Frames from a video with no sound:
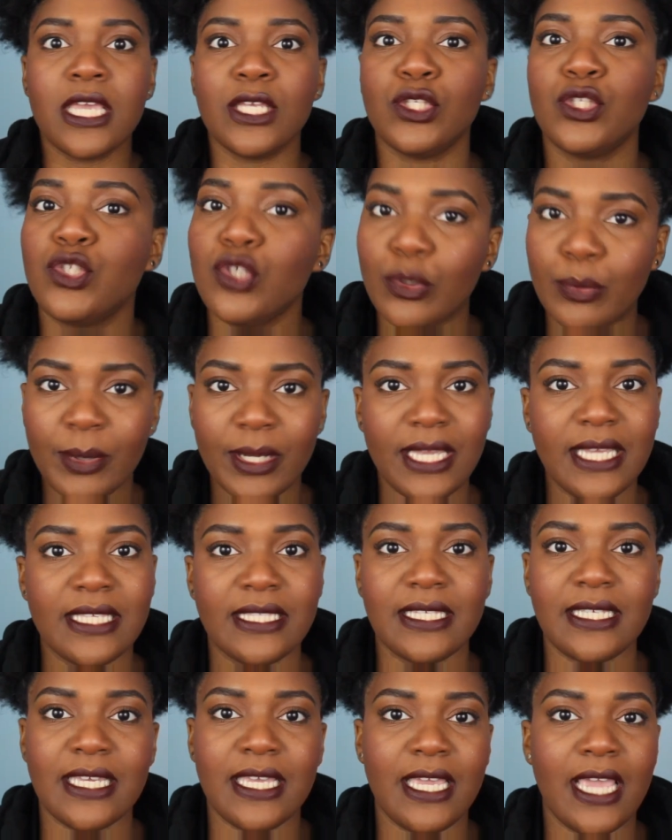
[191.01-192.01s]
Super
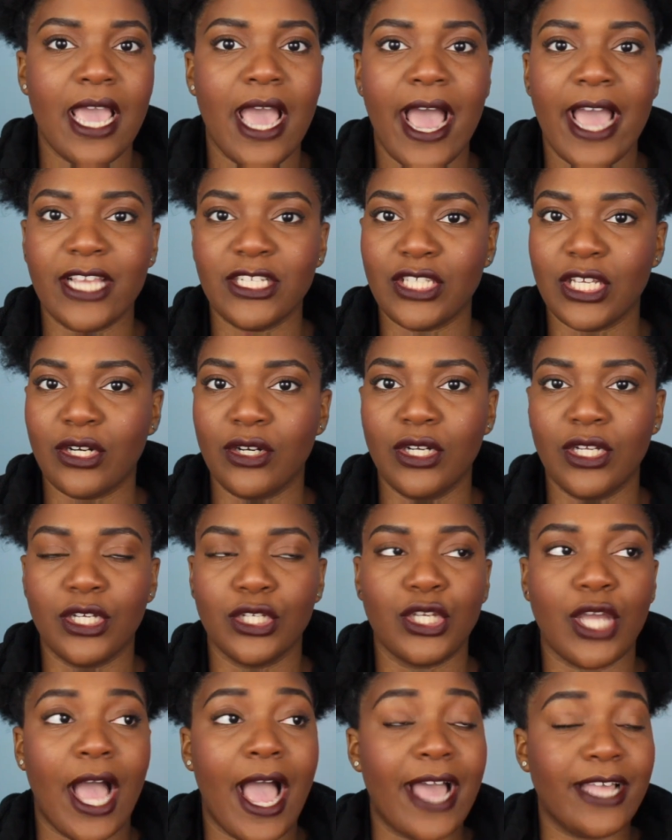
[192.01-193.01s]
easy eyeshadow
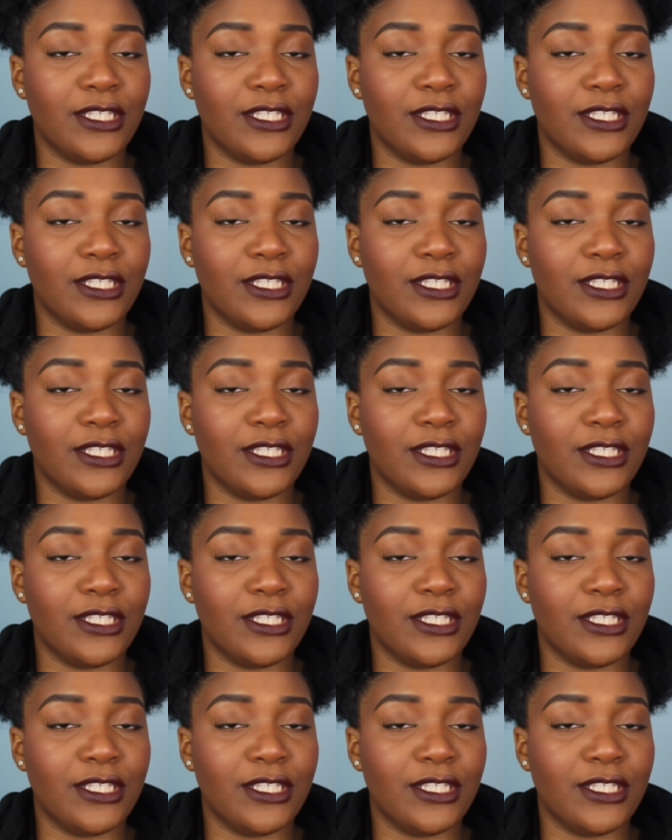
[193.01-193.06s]
look.